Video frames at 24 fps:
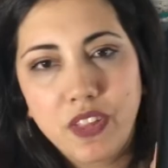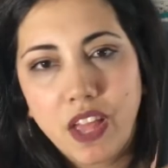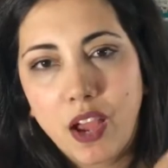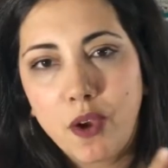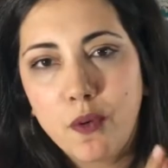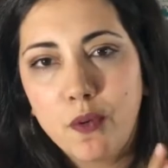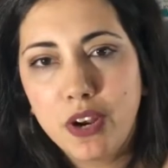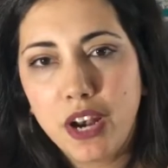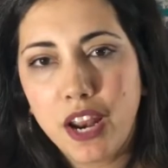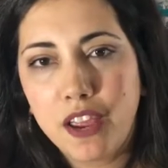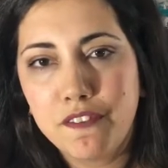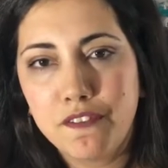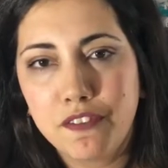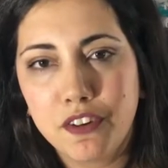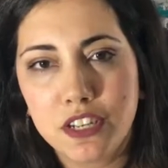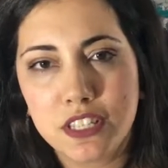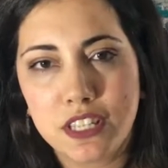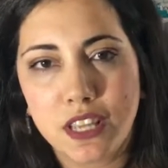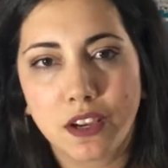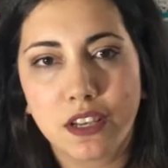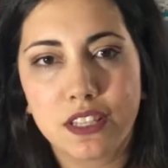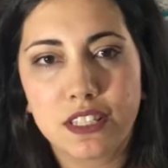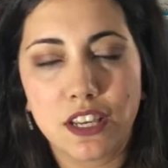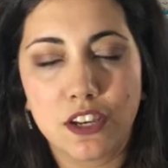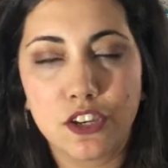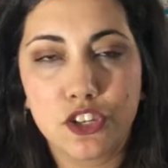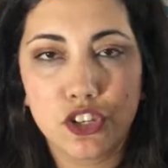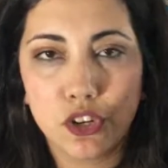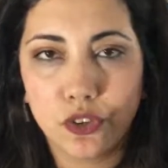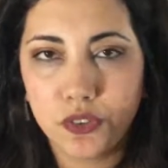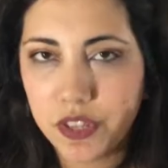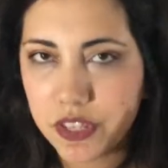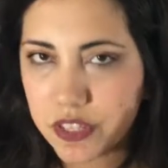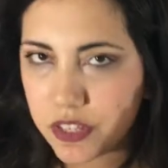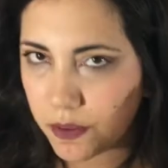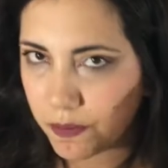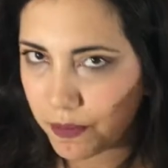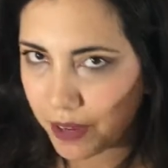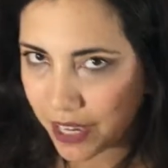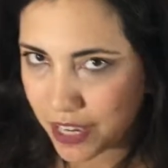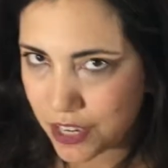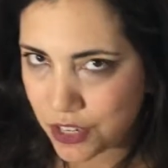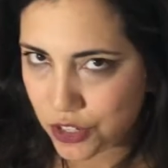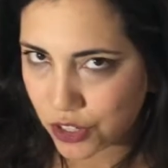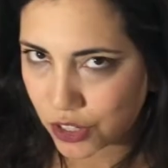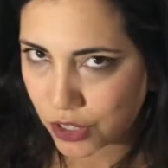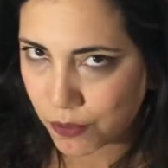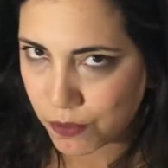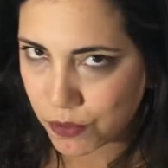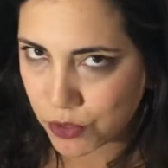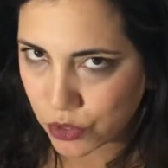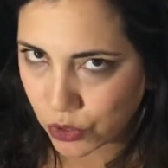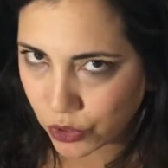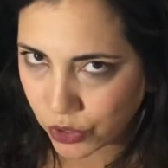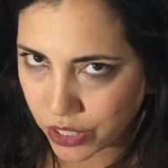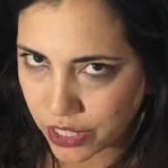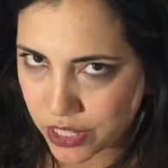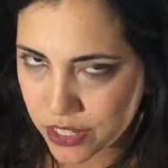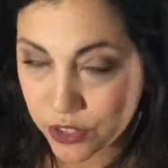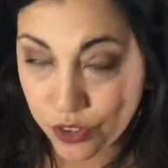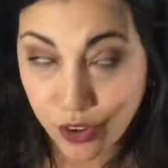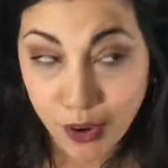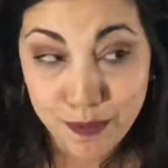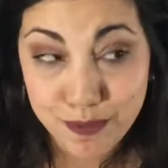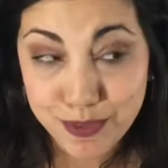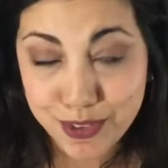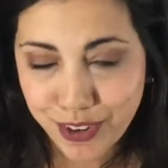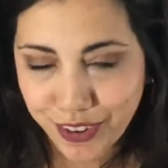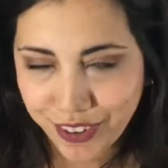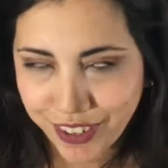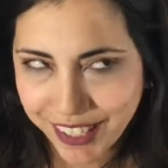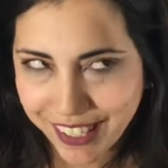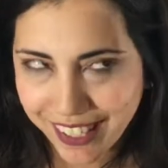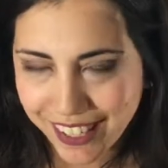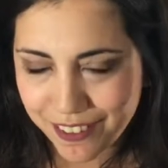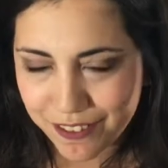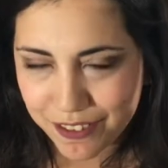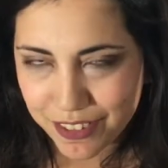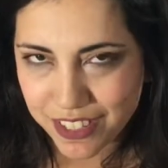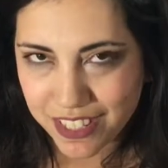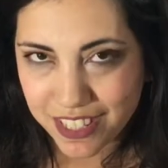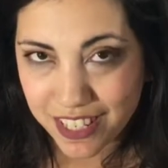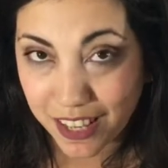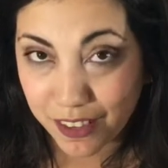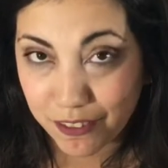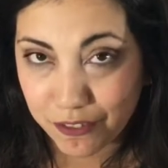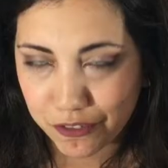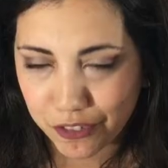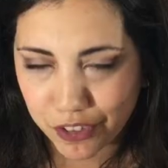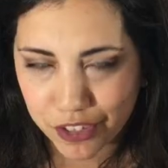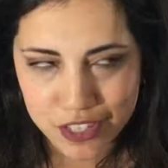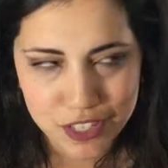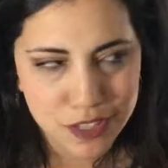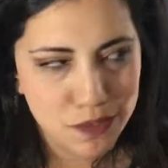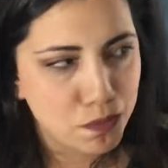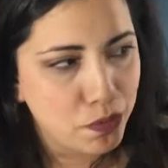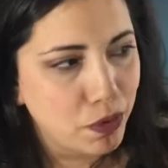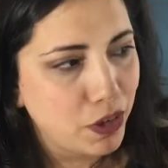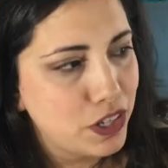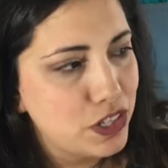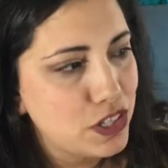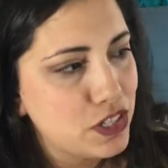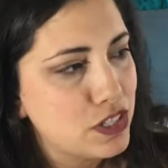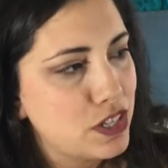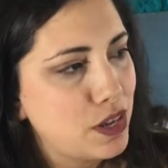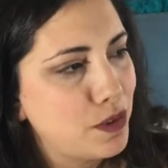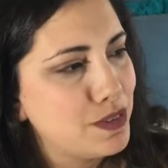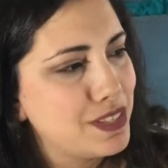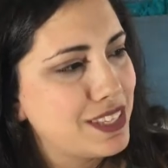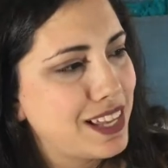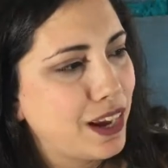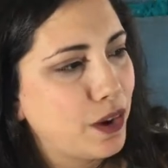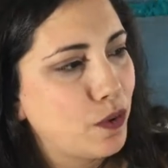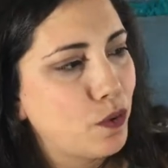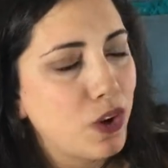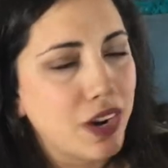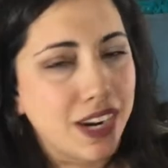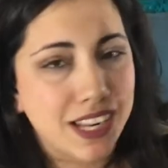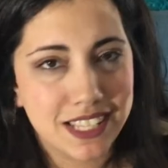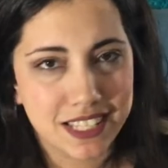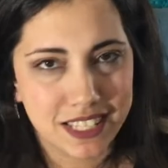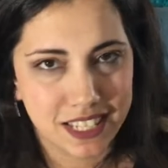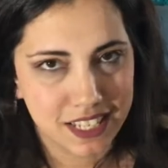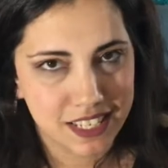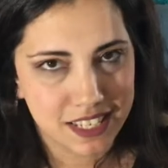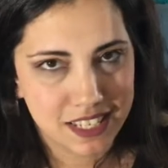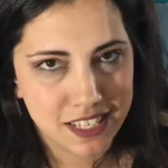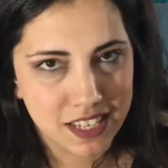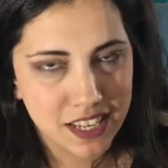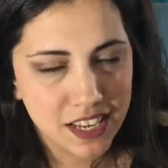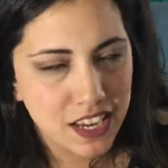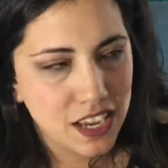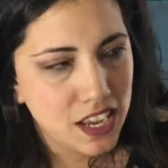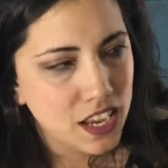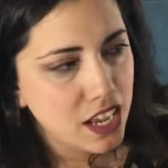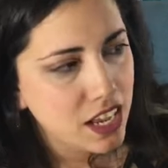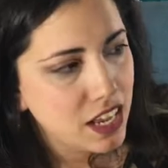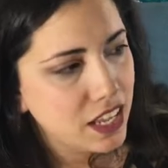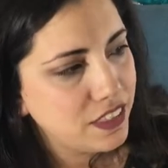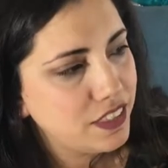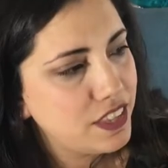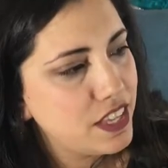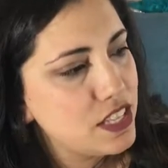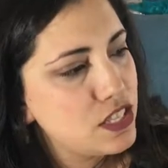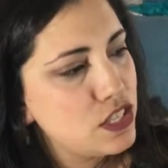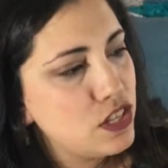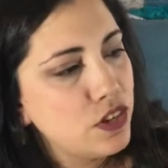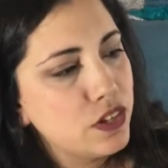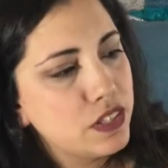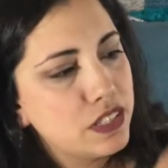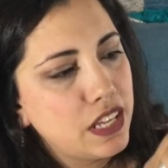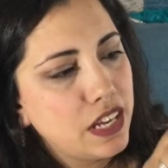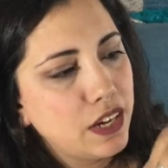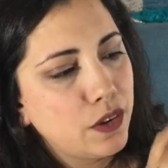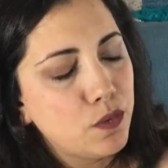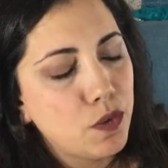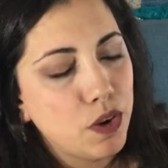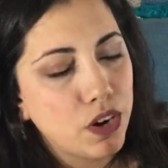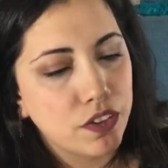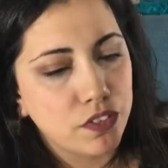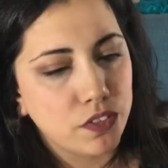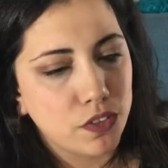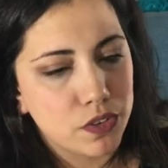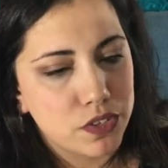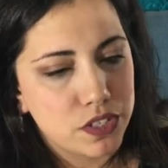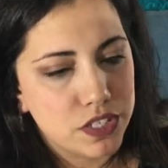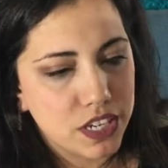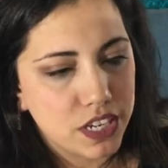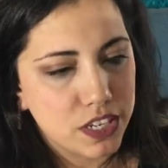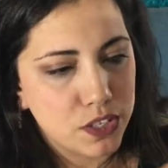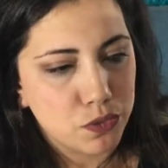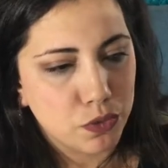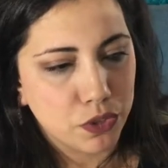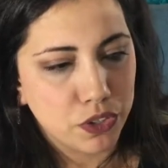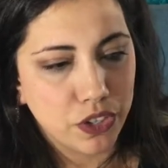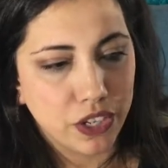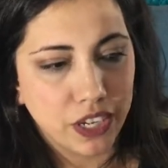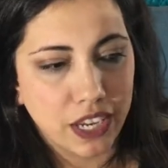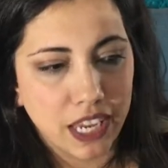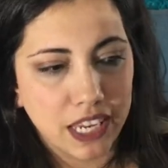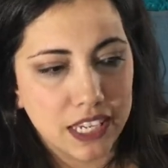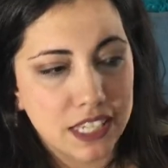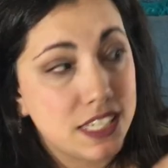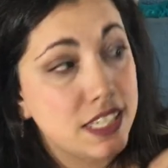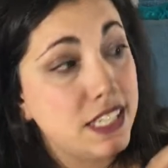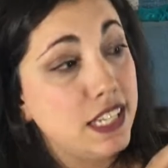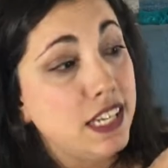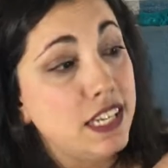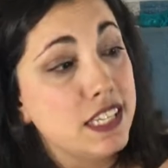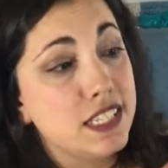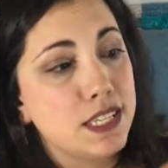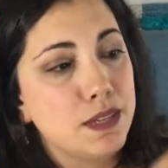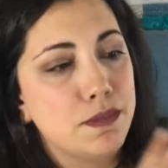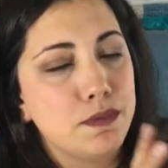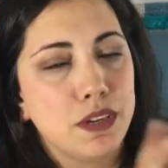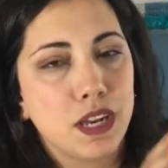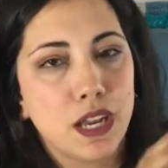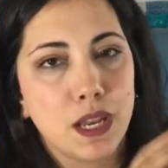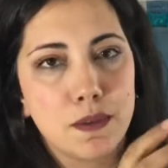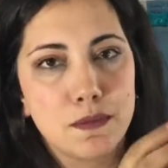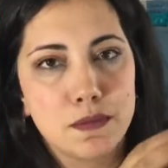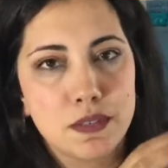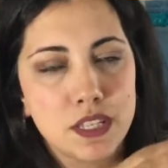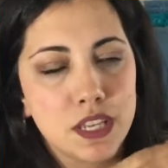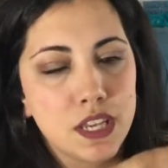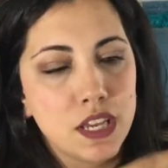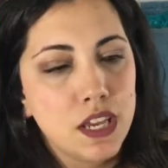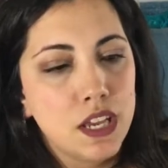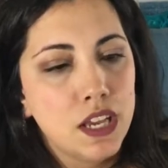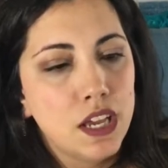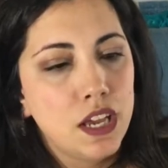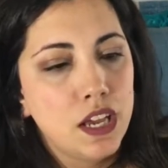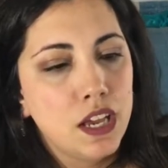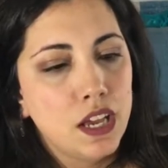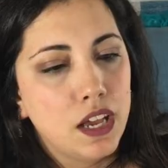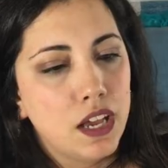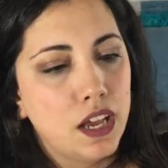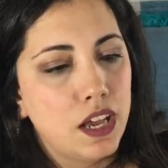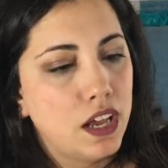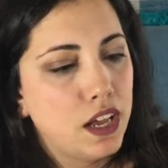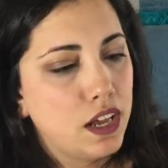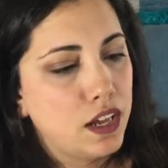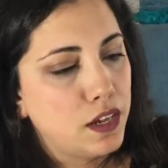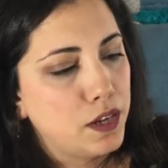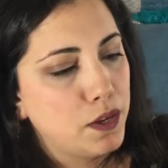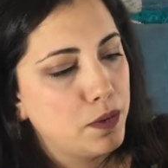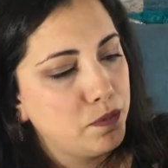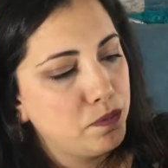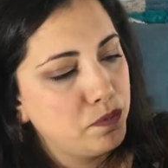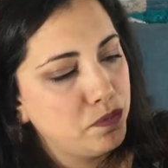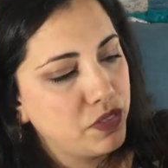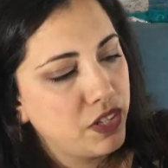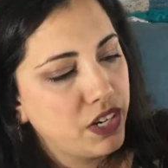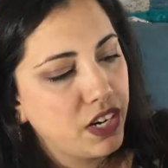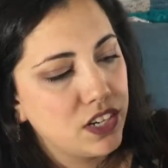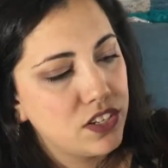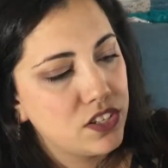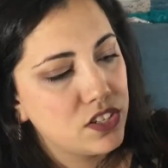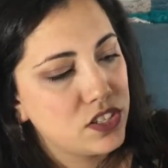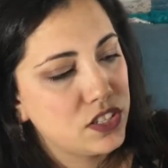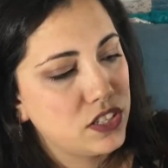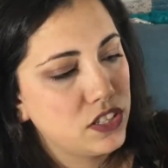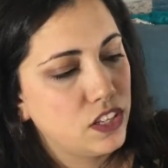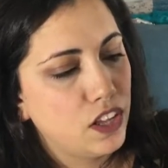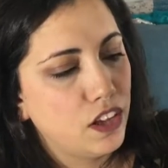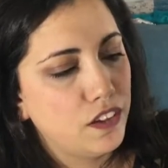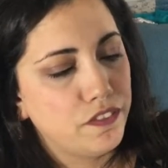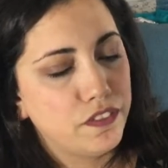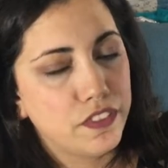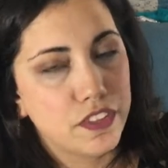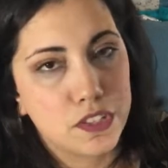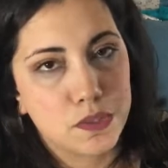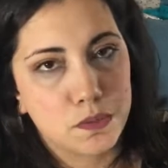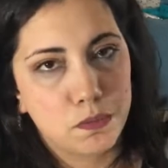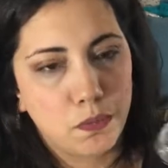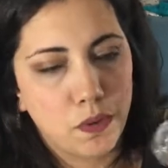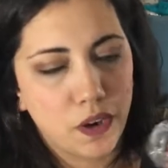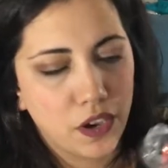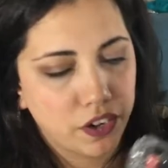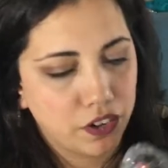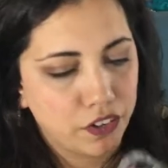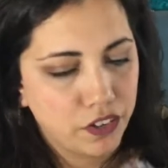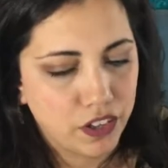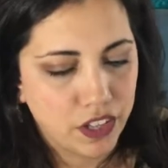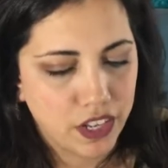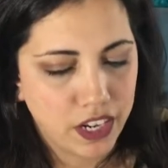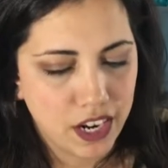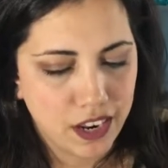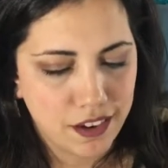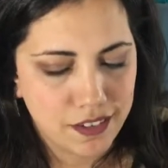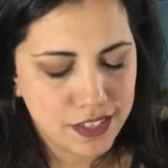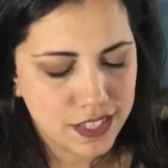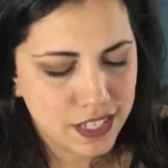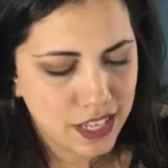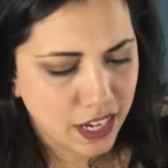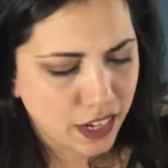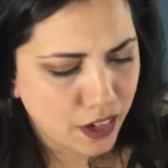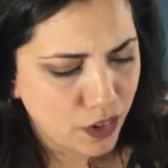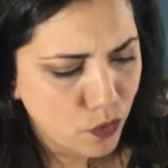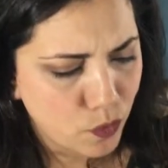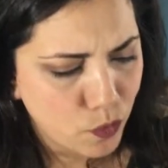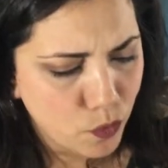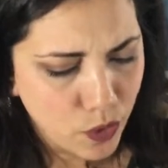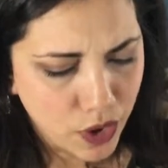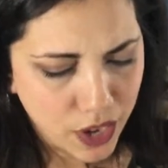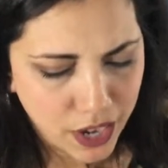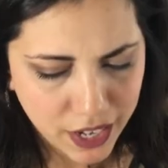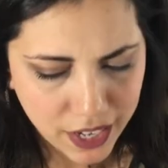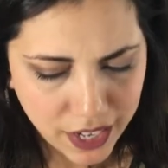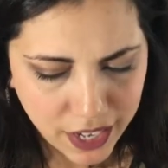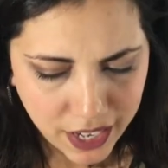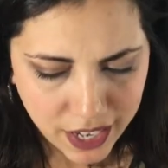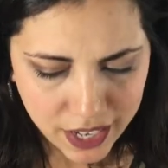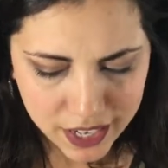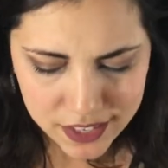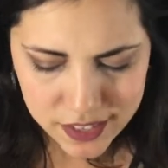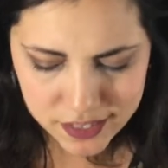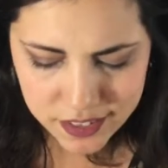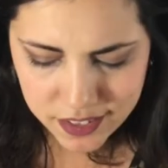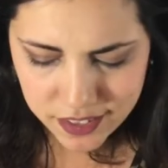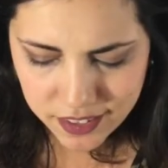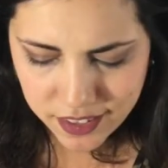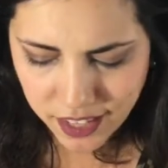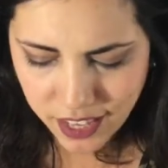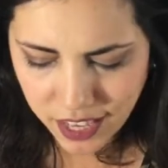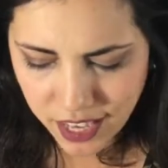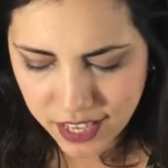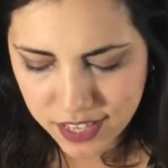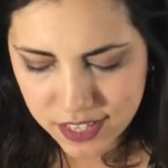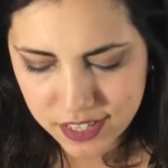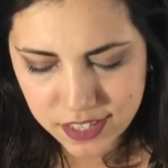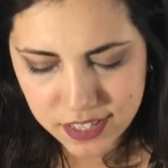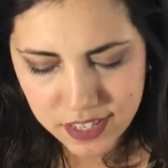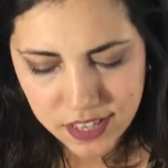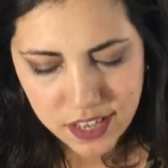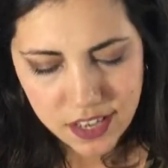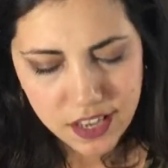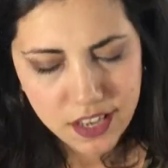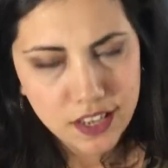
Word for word: When I first, because I showed this on my Instagram story, so I'm sorry if it's not first impressions. I was like, what is this? This looks like one of those tins where you get tea sometimes. Um, and I just love this bottle. And I was like, what is this?